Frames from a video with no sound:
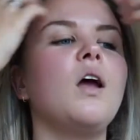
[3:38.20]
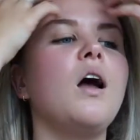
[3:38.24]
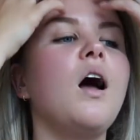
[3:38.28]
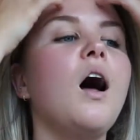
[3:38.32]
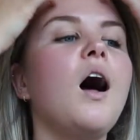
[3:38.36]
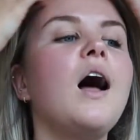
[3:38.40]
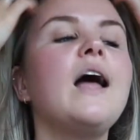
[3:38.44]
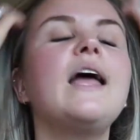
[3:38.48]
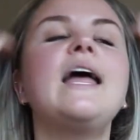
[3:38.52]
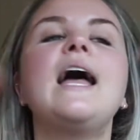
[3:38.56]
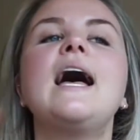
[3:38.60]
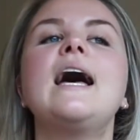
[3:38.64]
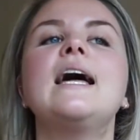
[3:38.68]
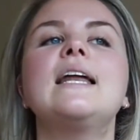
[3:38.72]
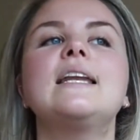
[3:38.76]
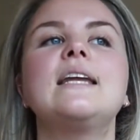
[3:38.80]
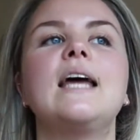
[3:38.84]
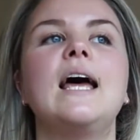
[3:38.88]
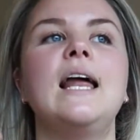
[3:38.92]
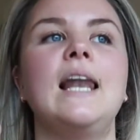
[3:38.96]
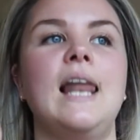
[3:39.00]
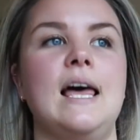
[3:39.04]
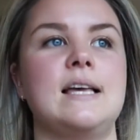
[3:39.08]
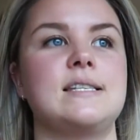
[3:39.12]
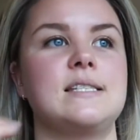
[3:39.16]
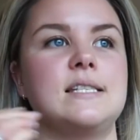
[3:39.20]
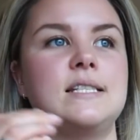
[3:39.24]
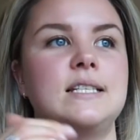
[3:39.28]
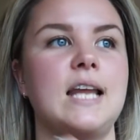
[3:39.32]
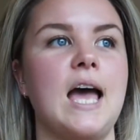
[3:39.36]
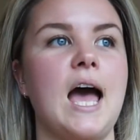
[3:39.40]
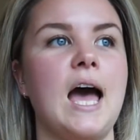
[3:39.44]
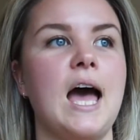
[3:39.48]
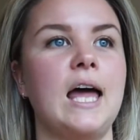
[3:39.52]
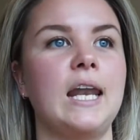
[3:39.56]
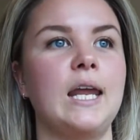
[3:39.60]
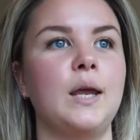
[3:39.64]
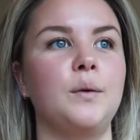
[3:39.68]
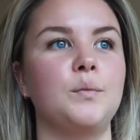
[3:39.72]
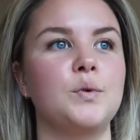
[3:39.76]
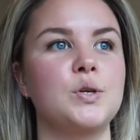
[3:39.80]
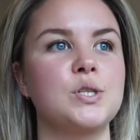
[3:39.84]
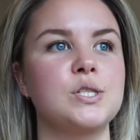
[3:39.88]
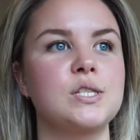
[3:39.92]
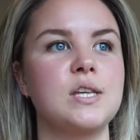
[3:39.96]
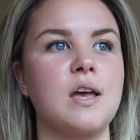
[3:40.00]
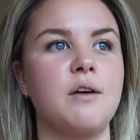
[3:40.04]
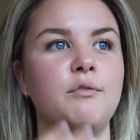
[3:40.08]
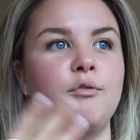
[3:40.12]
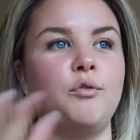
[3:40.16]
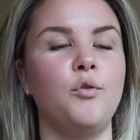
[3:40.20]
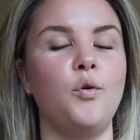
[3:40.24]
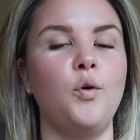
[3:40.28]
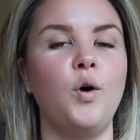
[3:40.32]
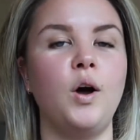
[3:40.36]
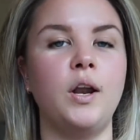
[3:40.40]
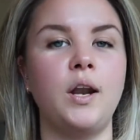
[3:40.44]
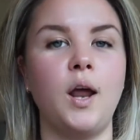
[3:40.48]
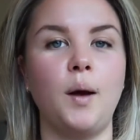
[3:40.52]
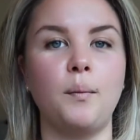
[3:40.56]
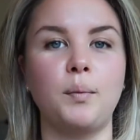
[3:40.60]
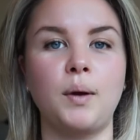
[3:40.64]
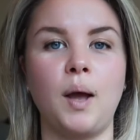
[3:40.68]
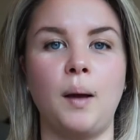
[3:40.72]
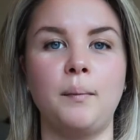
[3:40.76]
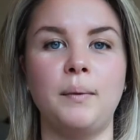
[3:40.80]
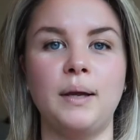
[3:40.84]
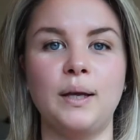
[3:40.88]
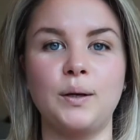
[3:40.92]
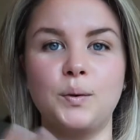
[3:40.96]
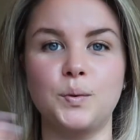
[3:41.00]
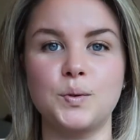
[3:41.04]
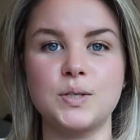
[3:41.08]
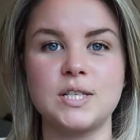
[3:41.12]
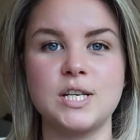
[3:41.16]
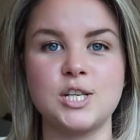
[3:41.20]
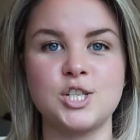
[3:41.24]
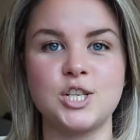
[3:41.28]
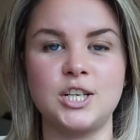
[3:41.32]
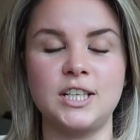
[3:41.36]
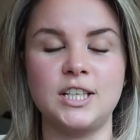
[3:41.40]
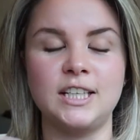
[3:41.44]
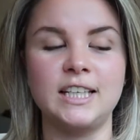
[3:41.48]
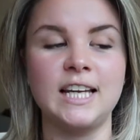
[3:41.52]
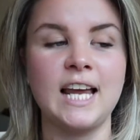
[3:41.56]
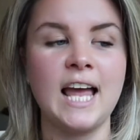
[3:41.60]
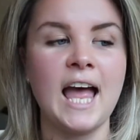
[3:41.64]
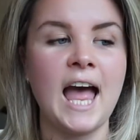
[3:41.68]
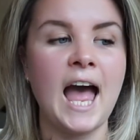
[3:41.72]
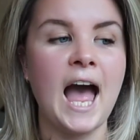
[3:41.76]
I had a lesson, and it was for an upcoming audition,